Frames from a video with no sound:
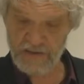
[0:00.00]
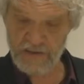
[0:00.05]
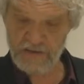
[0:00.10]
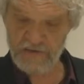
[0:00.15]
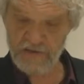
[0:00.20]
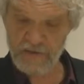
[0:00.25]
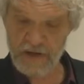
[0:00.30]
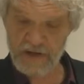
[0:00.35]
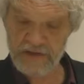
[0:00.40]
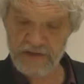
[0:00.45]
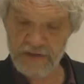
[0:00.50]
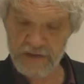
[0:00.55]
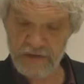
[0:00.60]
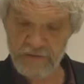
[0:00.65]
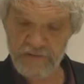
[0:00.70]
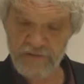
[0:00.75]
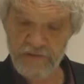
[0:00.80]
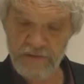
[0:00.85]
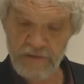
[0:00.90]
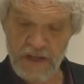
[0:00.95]
they're directing
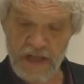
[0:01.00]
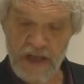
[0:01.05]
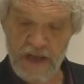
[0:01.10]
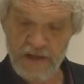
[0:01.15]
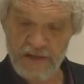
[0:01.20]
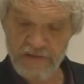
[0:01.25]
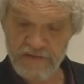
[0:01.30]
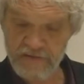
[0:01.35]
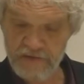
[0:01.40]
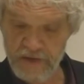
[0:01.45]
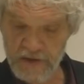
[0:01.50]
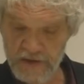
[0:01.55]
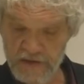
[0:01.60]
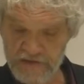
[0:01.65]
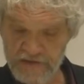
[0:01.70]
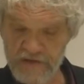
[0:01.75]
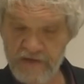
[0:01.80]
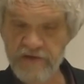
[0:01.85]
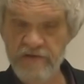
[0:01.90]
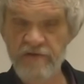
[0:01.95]
you to lines
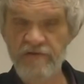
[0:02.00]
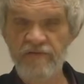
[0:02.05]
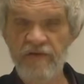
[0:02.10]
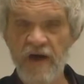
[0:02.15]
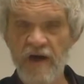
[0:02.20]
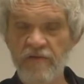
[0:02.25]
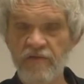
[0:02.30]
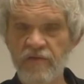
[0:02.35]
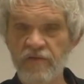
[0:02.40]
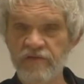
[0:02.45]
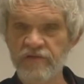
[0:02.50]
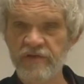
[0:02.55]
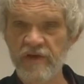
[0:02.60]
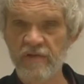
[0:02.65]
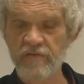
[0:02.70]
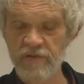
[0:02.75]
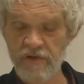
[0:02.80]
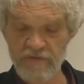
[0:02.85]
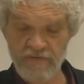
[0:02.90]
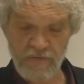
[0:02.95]
65 through
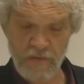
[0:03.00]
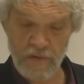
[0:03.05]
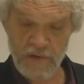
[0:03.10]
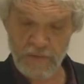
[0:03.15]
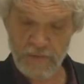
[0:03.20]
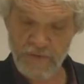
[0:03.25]
74,